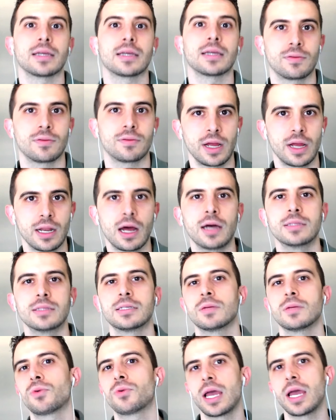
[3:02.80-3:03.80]
right?
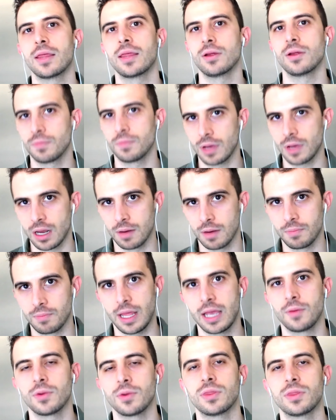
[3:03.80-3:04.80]
Hunting prey. They're kind of
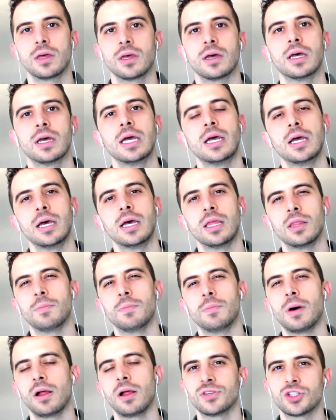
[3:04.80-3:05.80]
playing with the
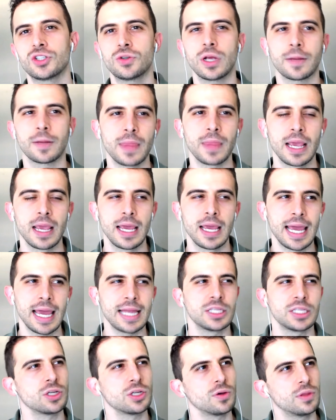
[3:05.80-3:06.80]
ball of string. And
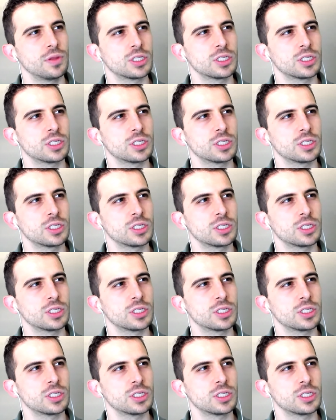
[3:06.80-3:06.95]
so this